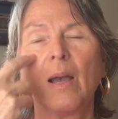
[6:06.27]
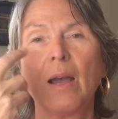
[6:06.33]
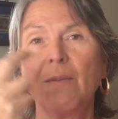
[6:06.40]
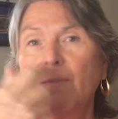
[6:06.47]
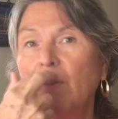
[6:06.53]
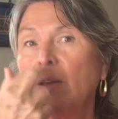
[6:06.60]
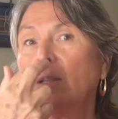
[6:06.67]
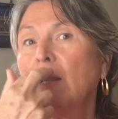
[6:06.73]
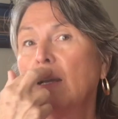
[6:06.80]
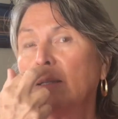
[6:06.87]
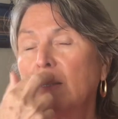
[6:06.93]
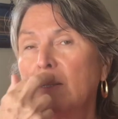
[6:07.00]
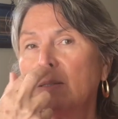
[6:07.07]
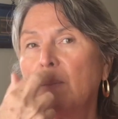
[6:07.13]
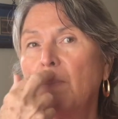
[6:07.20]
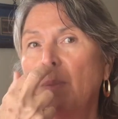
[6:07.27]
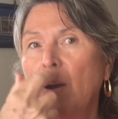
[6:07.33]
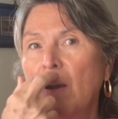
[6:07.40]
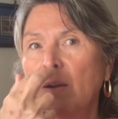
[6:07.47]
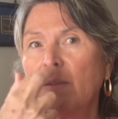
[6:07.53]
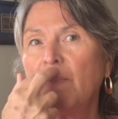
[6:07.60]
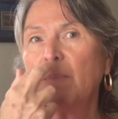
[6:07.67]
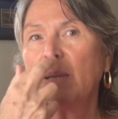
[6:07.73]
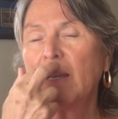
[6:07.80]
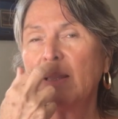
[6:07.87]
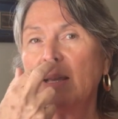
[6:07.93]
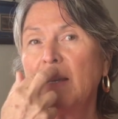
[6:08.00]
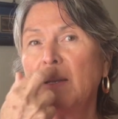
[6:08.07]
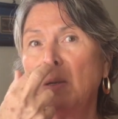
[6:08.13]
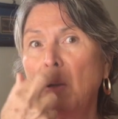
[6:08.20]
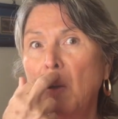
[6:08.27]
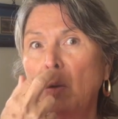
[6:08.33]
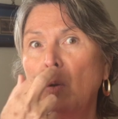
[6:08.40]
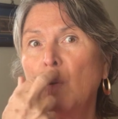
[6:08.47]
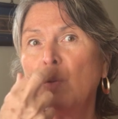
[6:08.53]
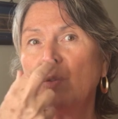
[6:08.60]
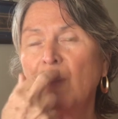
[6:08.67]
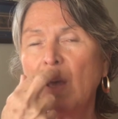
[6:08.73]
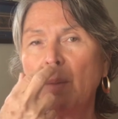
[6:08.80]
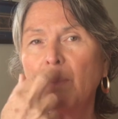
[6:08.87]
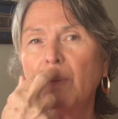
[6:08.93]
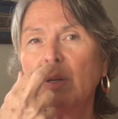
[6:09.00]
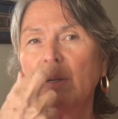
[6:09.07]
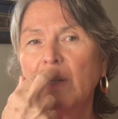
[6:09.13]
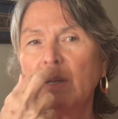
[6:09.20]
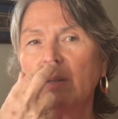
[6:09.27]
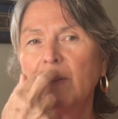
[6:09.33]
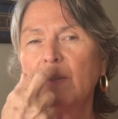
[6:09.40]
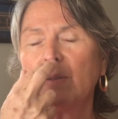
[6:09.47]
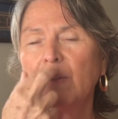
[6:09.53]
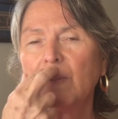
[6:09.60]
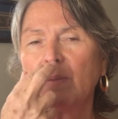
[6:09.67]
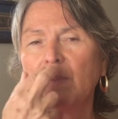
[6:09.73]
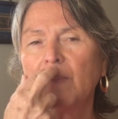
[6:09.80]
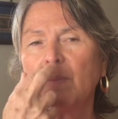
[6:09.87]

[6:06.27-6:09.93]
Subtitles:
I feel like there's a part of me that knows that brilliance.